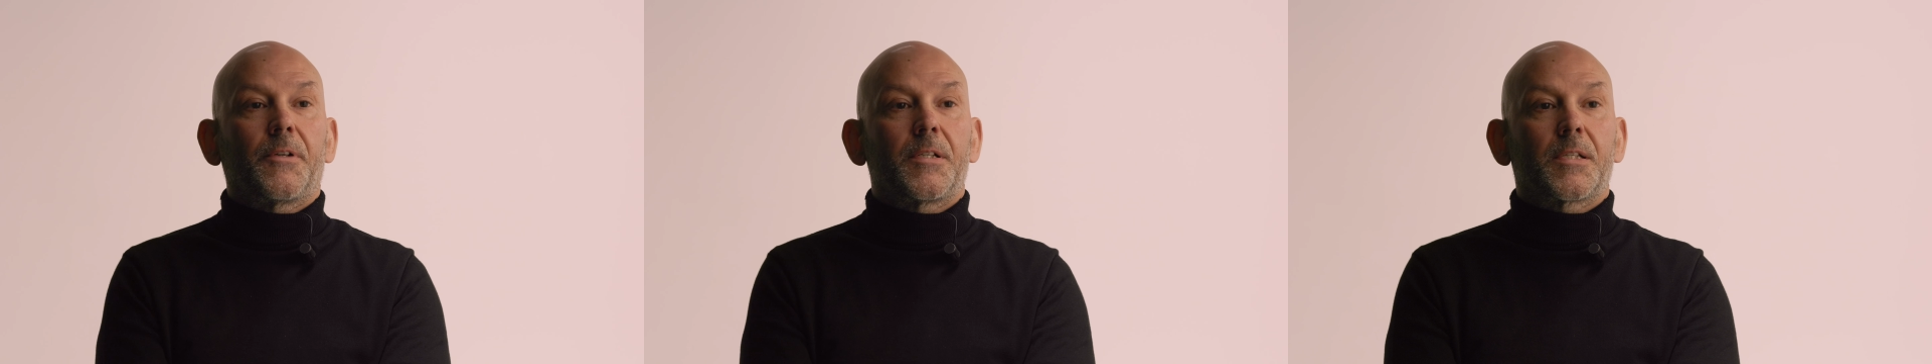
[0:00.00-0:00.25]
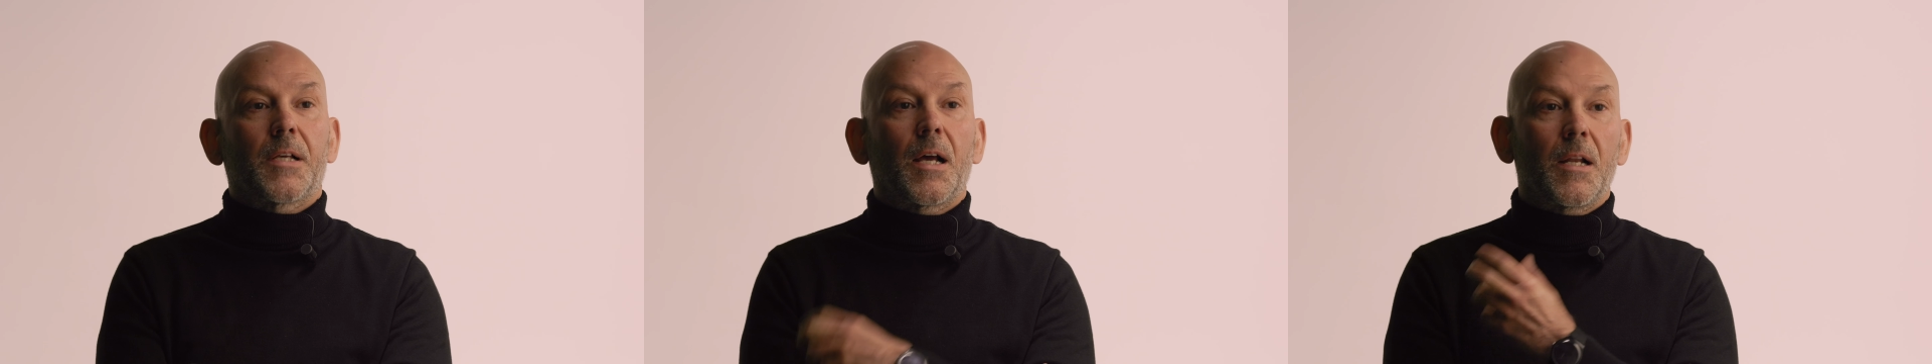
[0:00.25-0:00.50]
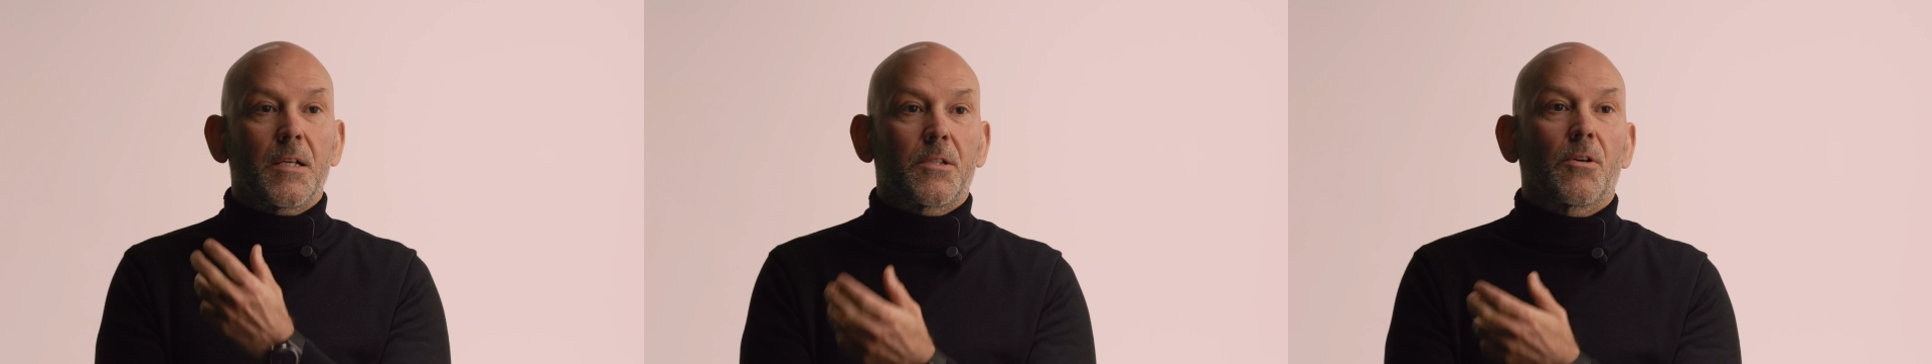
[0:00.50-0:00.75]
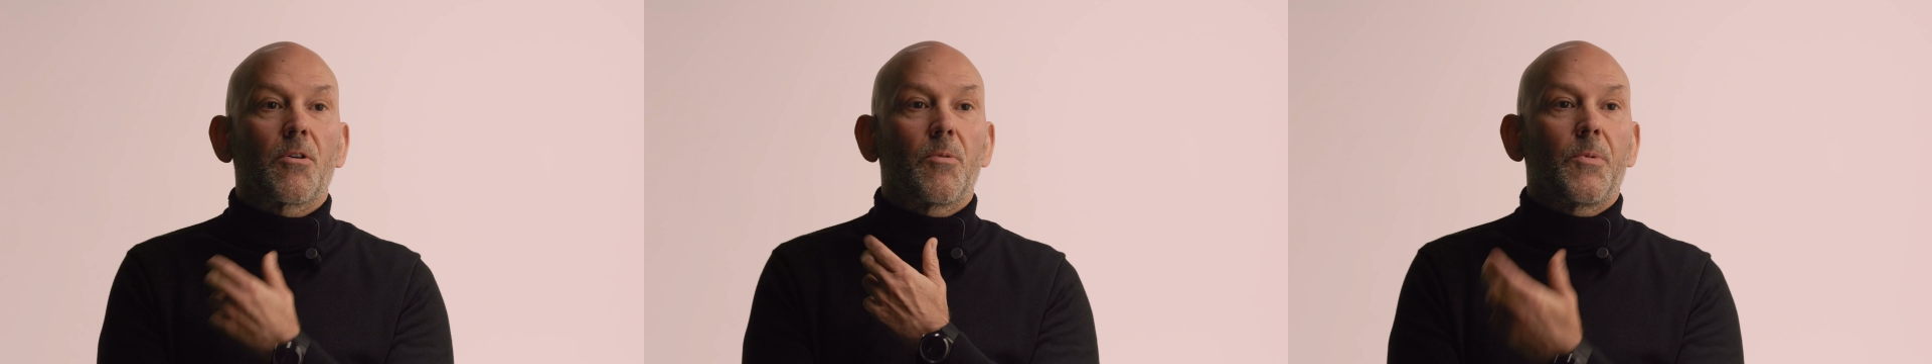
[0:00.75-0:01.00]
resilience
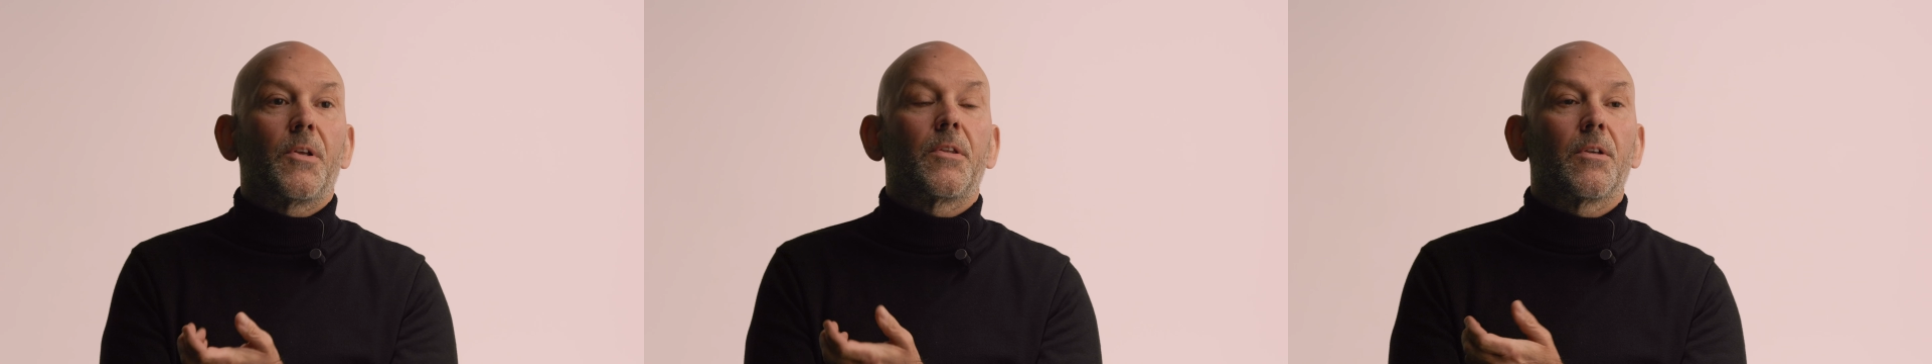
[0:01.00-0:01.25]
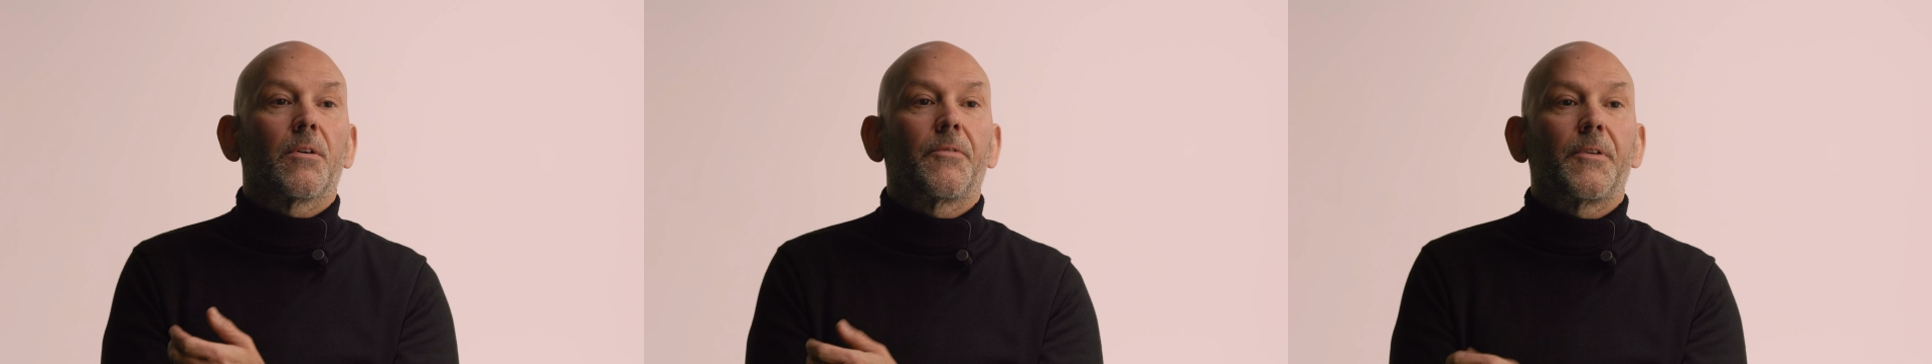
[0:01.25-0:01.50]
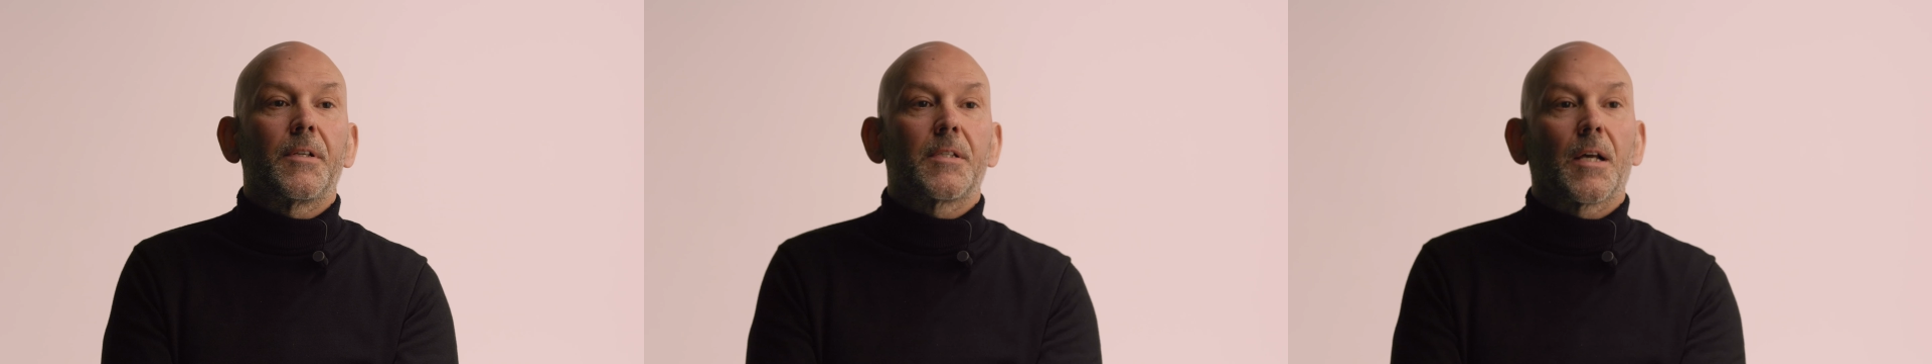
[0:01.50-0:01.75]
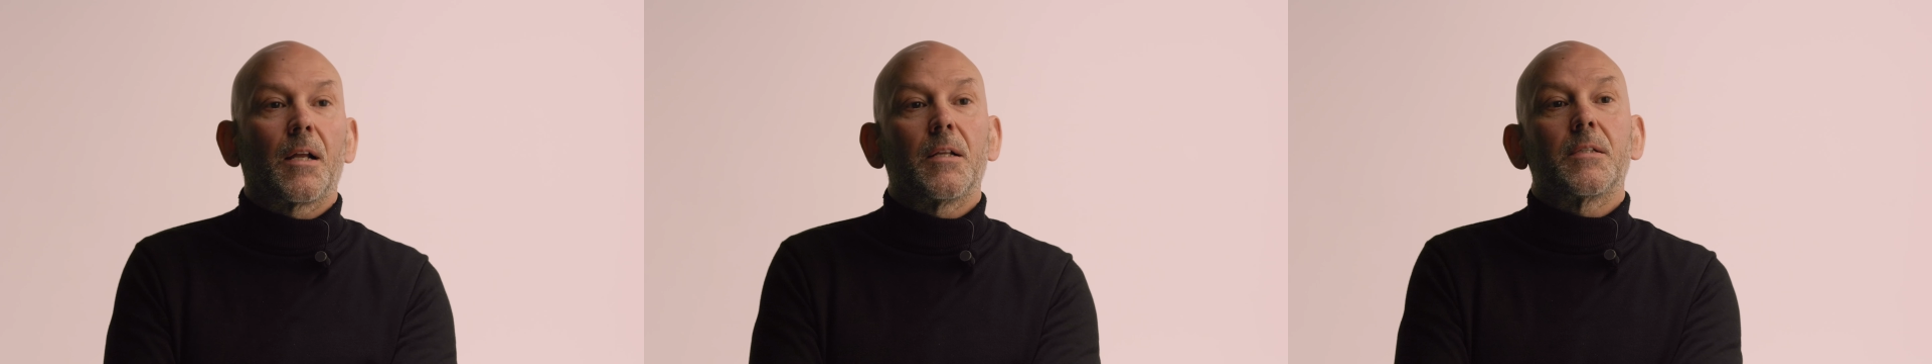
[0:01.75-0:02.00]
or community of
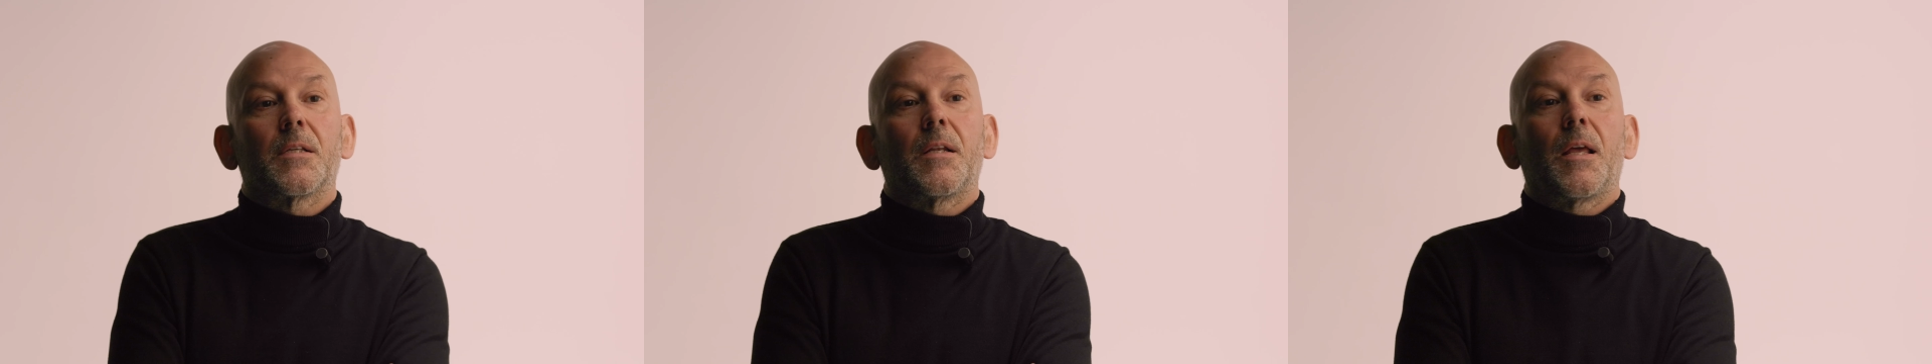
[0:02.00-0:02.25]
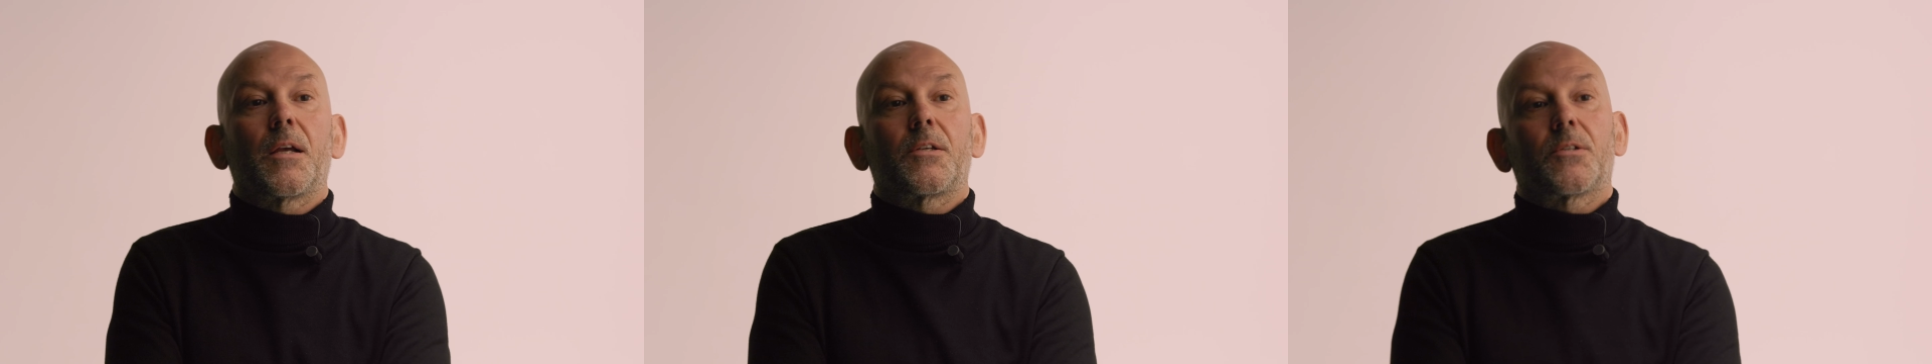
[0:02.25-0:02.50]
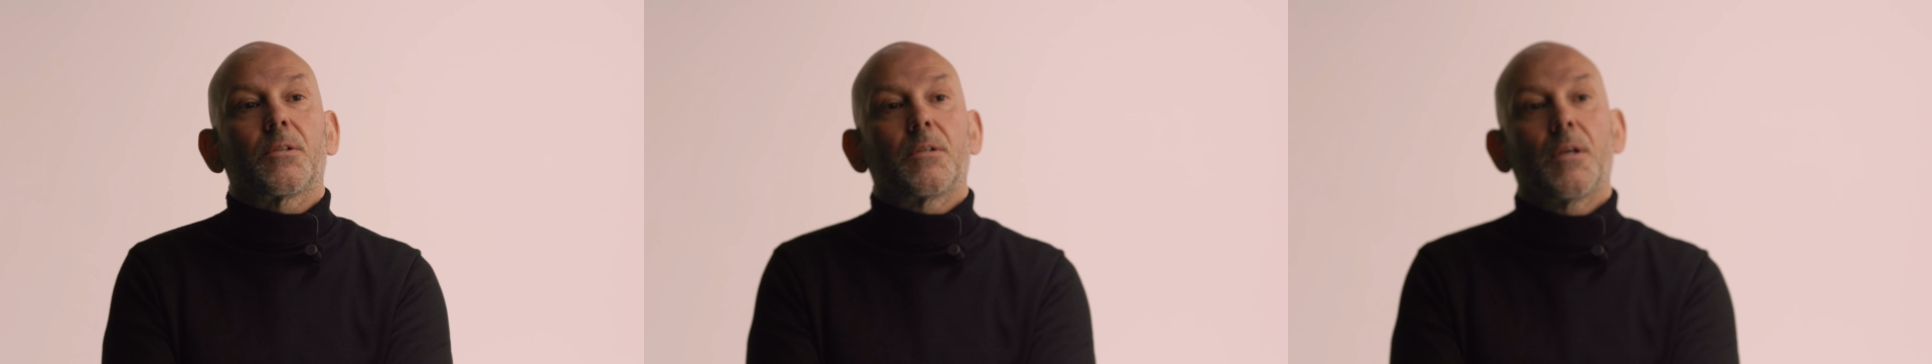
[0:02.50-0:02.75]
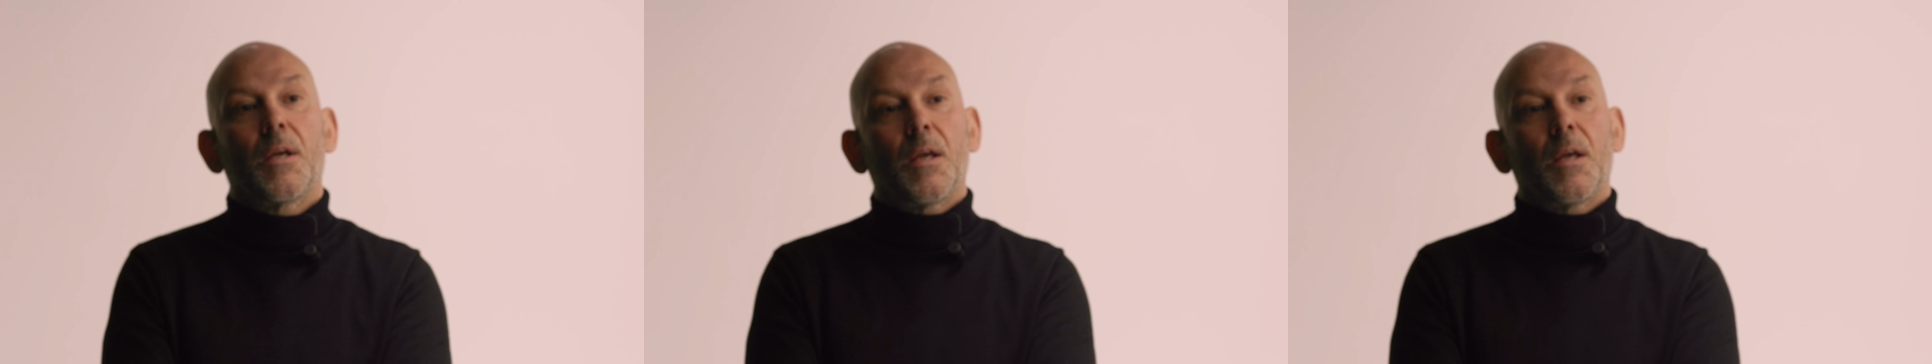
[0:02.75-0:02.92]
resilience and action,